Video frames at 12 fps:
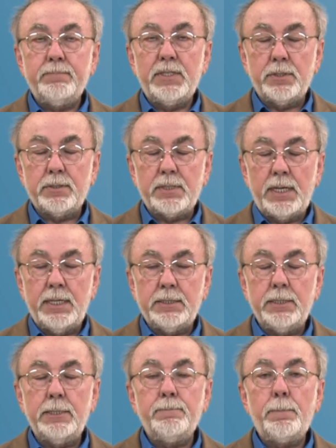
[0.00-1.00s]

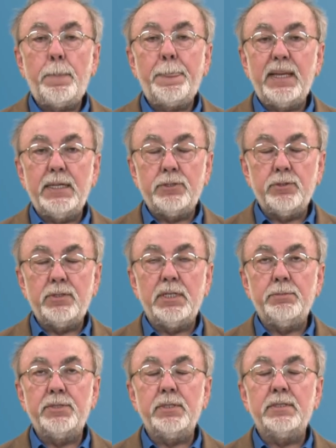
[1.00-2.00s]
society, a
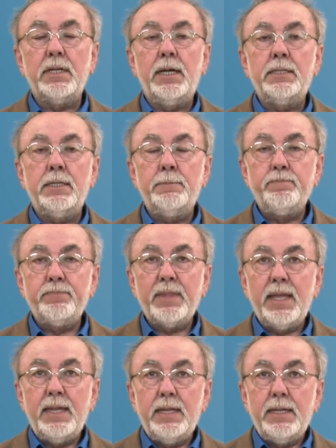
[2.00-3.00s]
sustainable society.
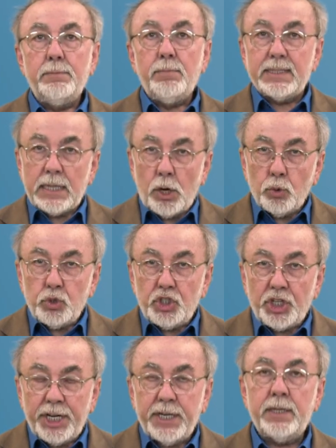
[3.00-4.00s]
But I would
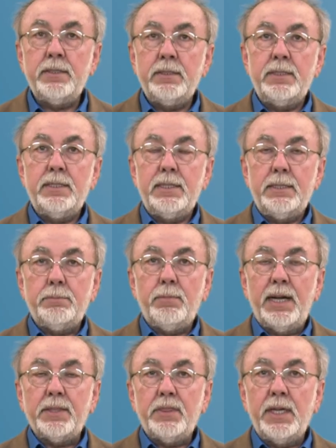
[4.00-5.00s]
share
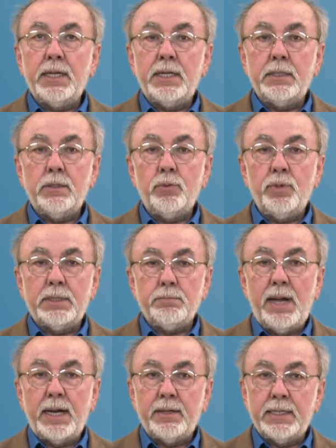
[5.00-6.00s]
my thinking with
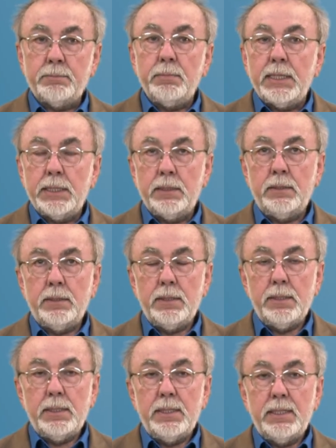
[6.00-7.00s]
Margaret Mead.
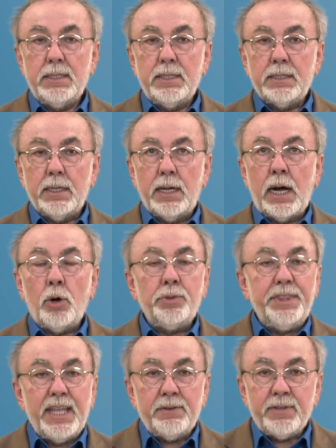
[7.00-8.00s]
I
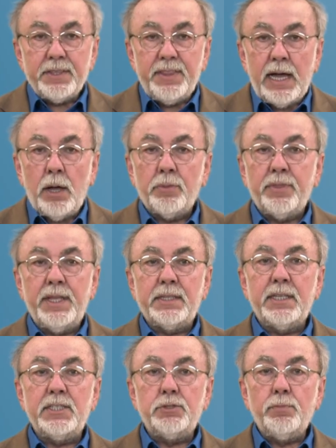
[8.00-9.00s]
would never doubt
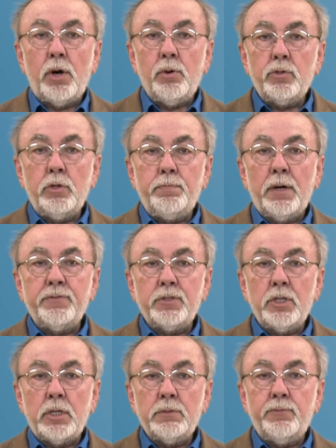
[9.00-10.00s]
that a small group of
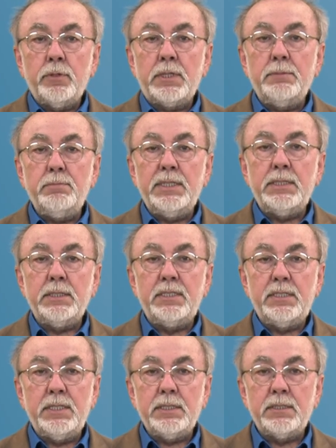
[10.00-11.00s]
thoughtful,
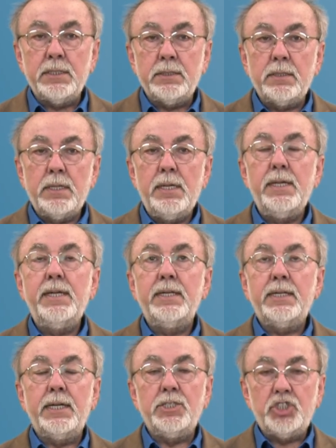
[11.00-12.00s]
committed citizens
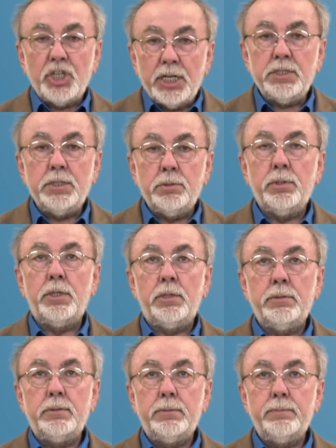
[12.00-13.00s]
can change the
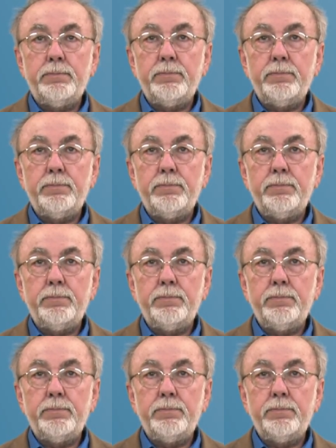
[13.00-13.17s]
world.